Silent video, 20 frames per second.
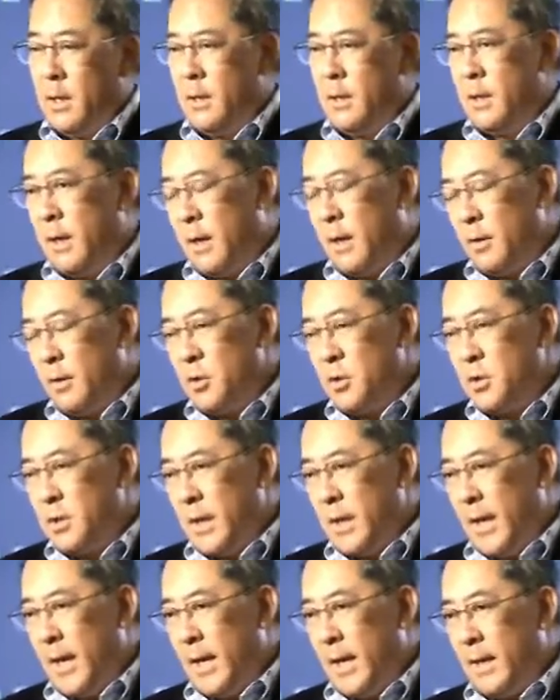to
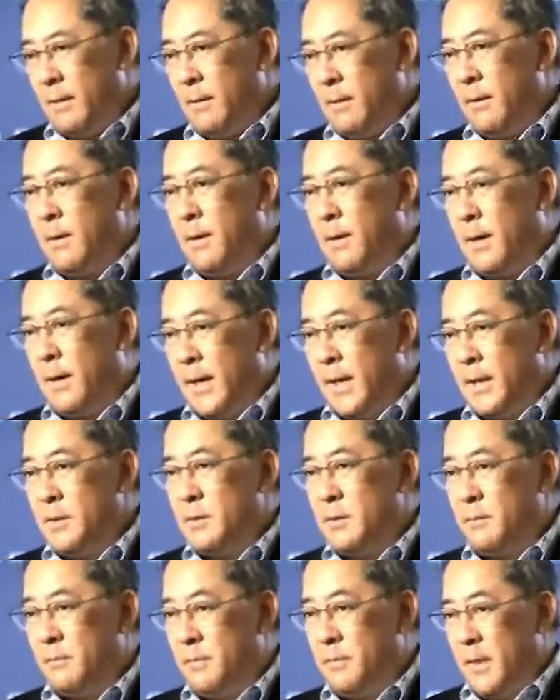understand the
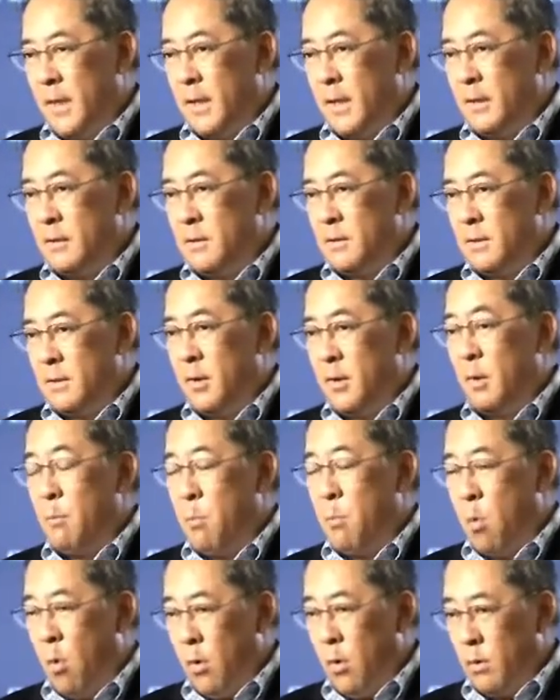kinds of things that are
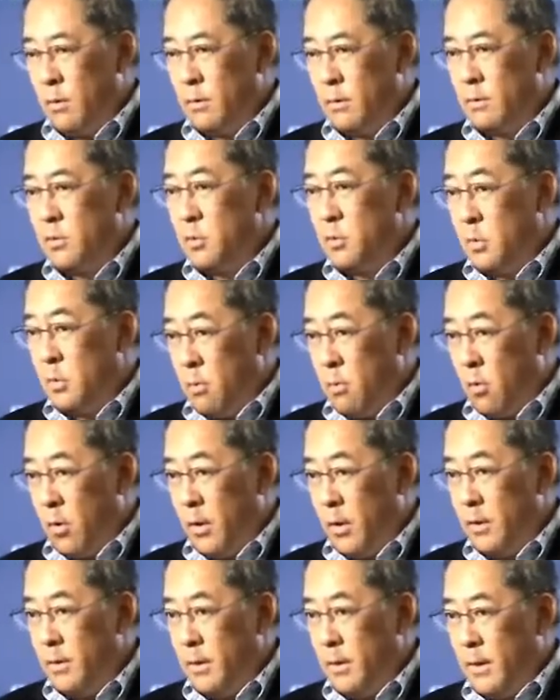important to a
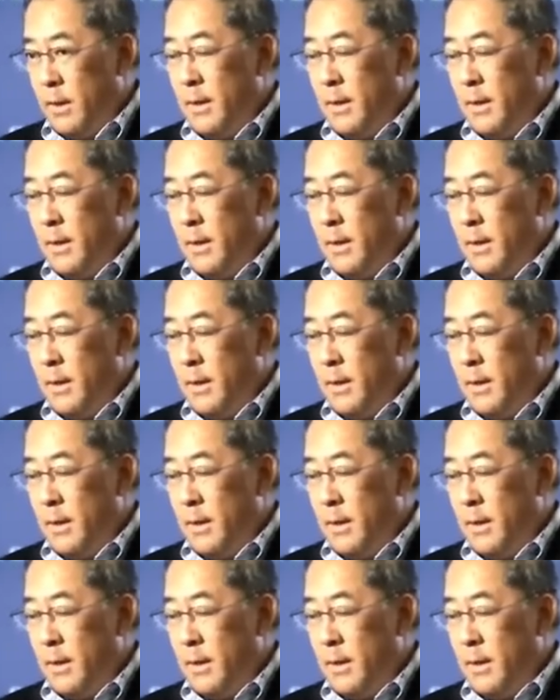board,